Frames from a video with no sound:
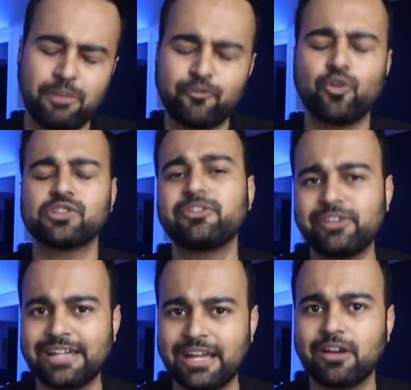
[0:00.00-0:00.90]
of course, it
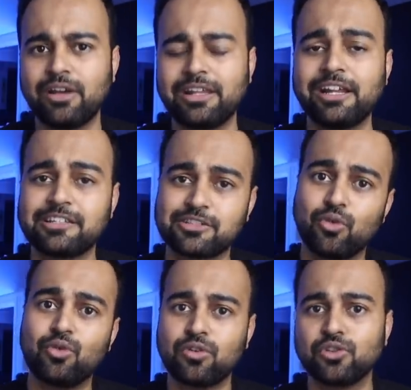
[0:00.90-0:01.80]
will take its
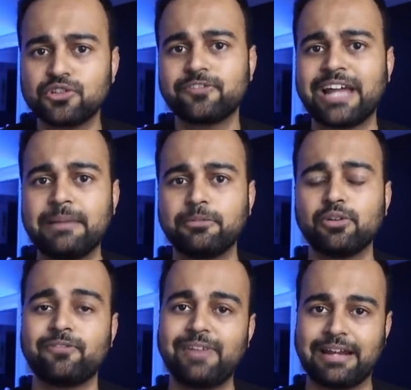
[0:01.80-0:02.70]
own course of time to
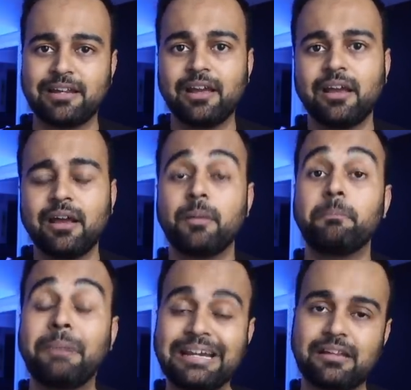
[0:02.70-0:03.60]
reflect.
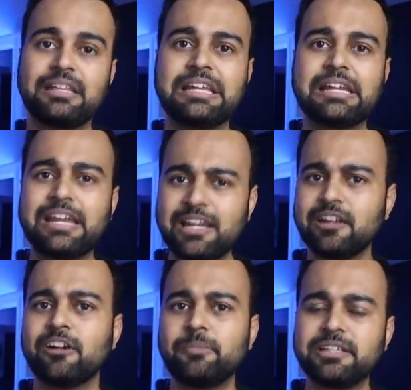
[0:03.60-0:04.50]
But the Canadian
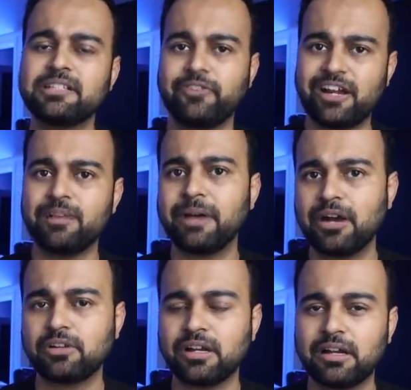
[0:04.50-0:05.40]
government is aware
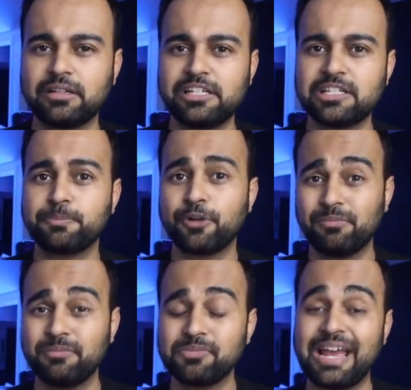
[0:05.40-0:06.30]
about these
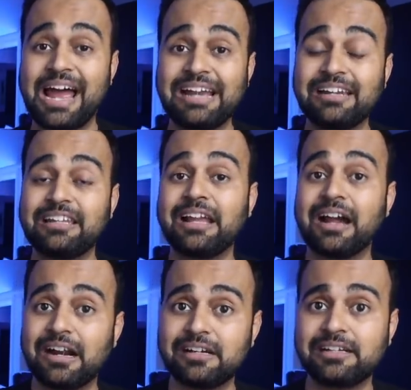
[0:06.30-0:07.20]
problems, and they
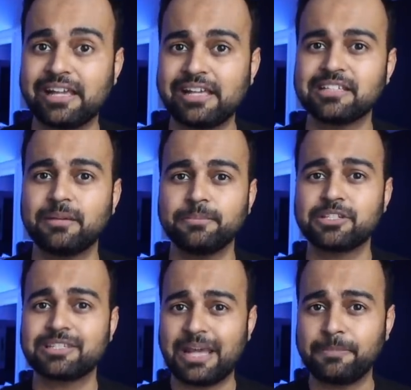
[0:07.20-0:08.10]
are taking some
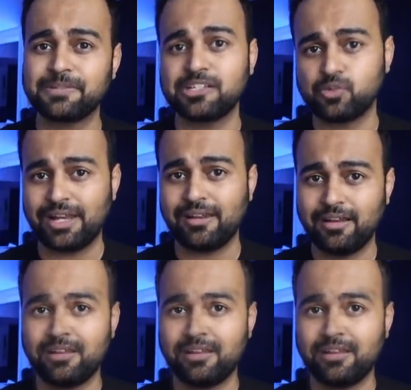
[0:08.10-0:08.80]
steps as well.